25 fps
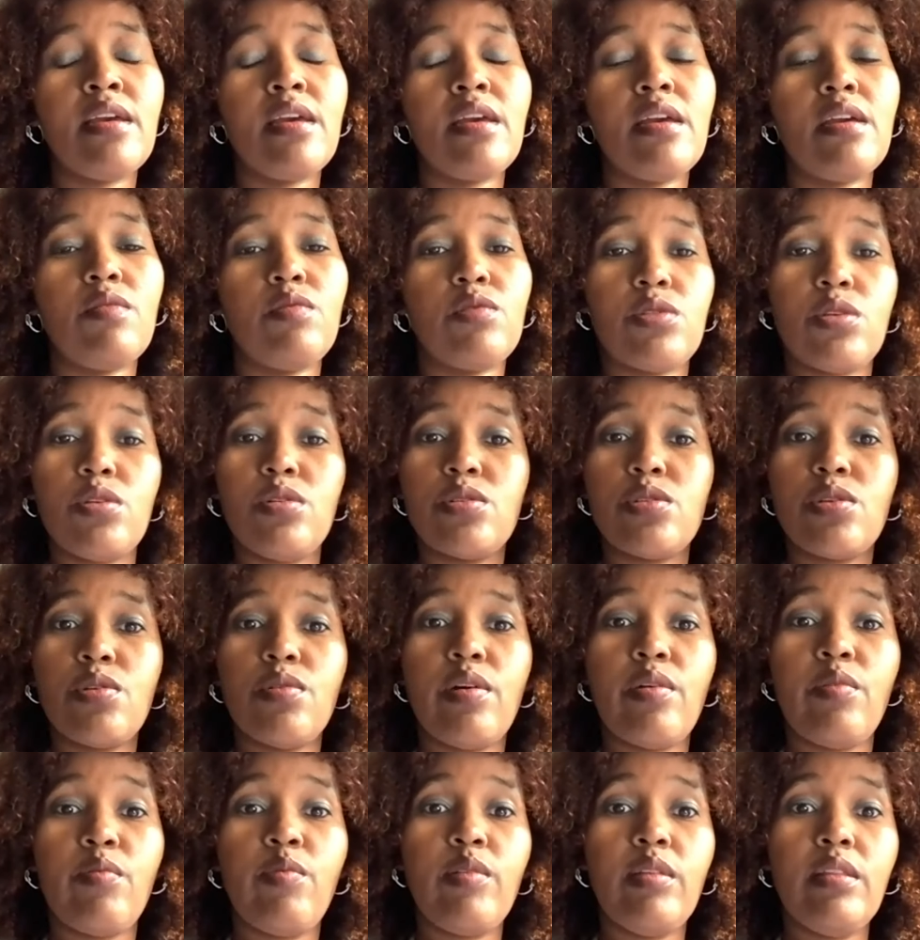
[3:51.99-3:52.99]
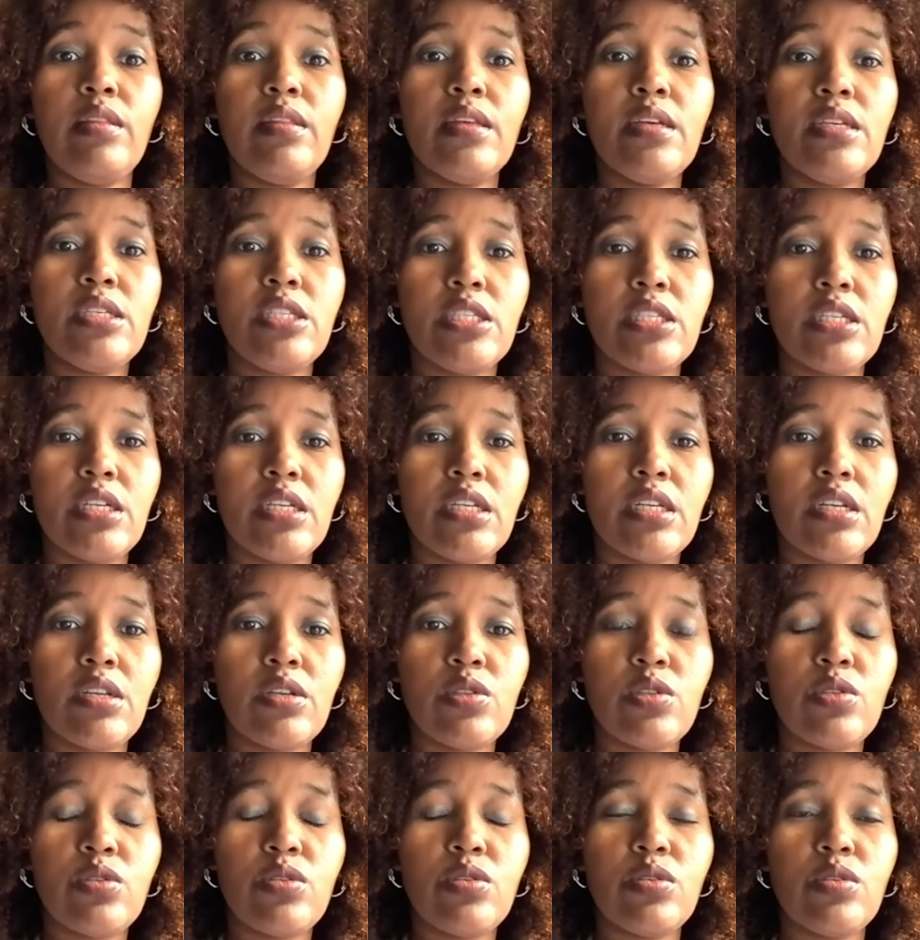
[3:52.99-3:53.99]
It was also a religion
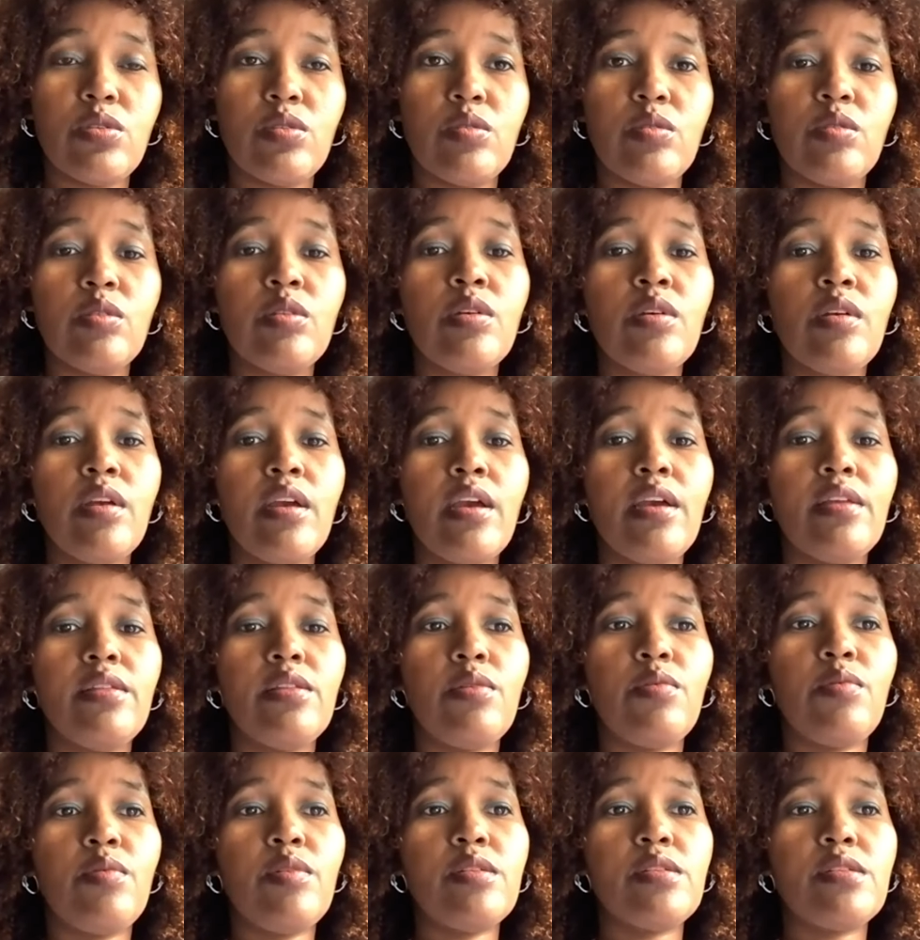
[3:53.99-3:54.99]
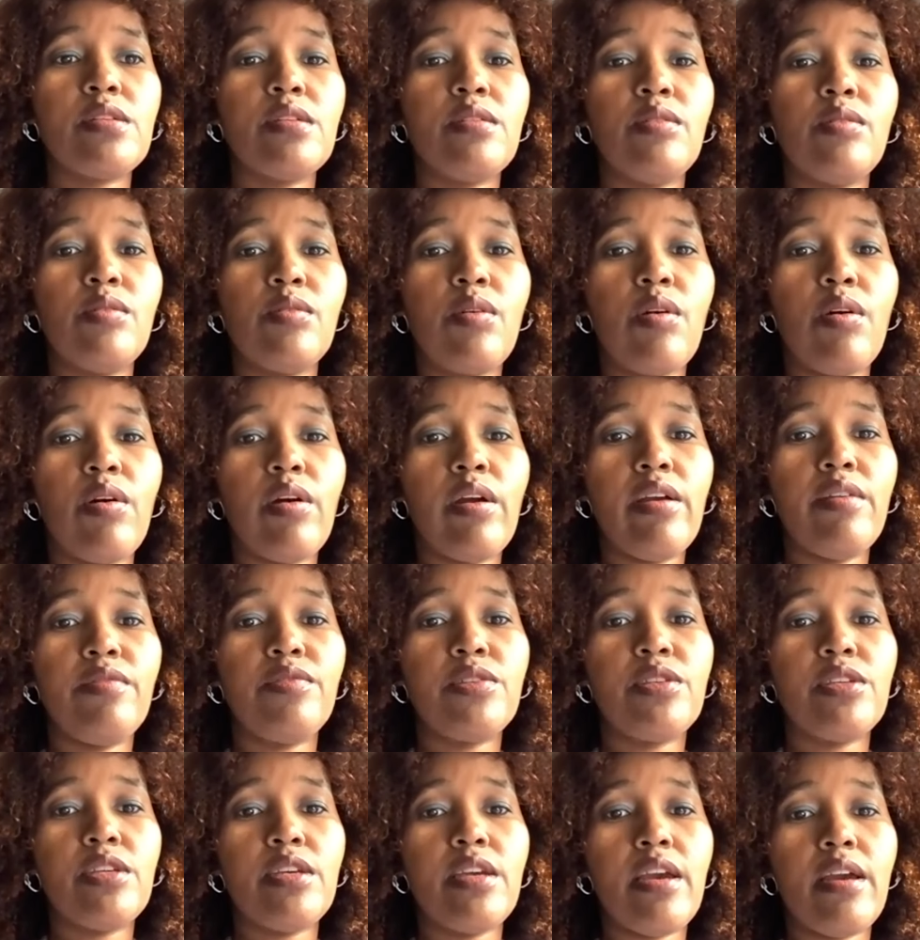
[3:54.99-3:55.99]
too. And the reason you got
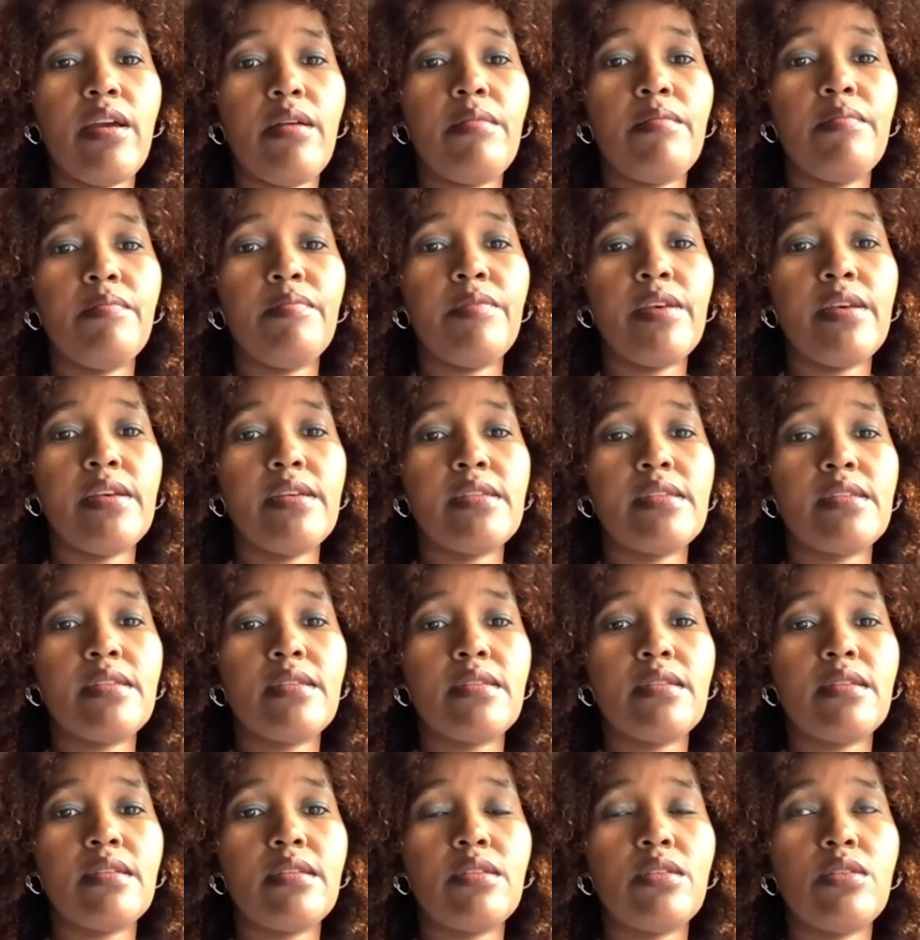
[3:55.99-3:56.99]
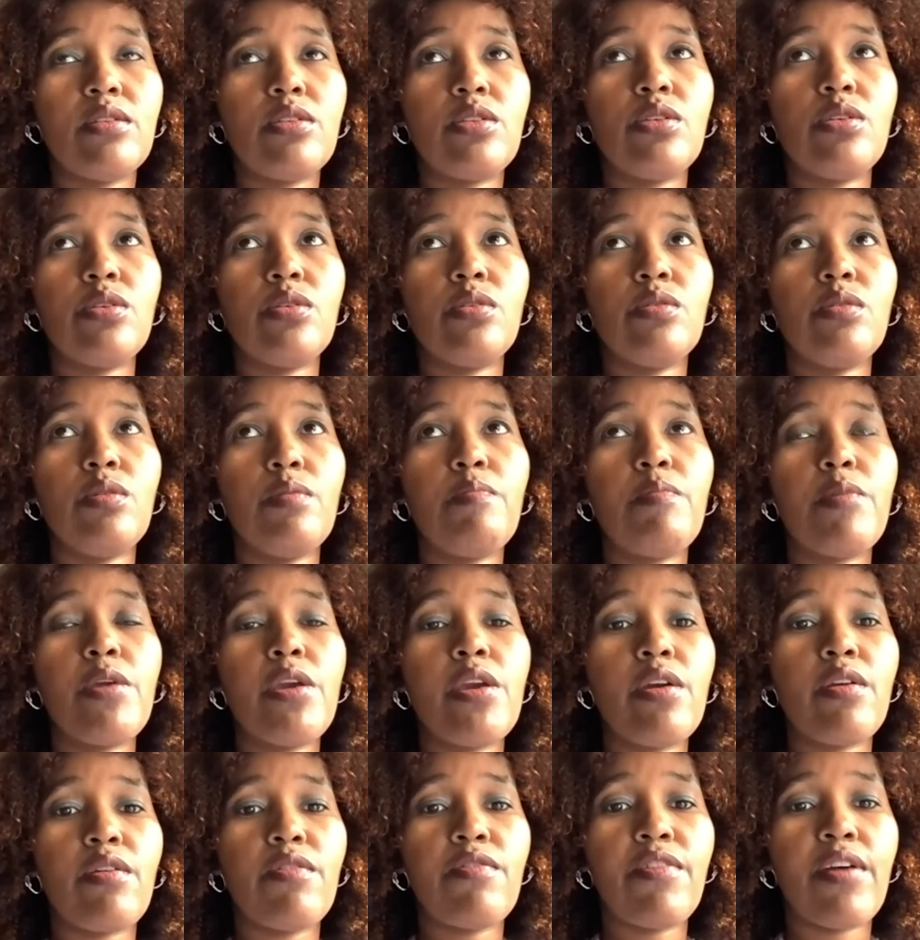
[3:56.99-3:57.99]
FGM is to
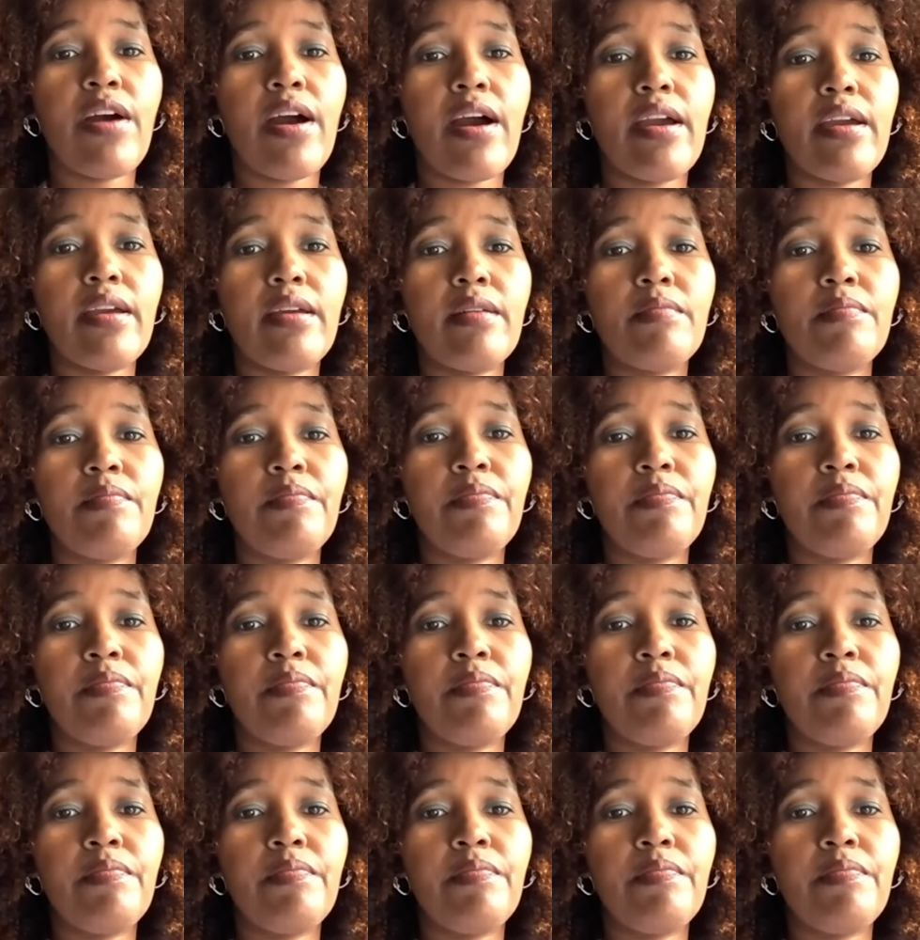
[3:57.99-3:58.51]
purify.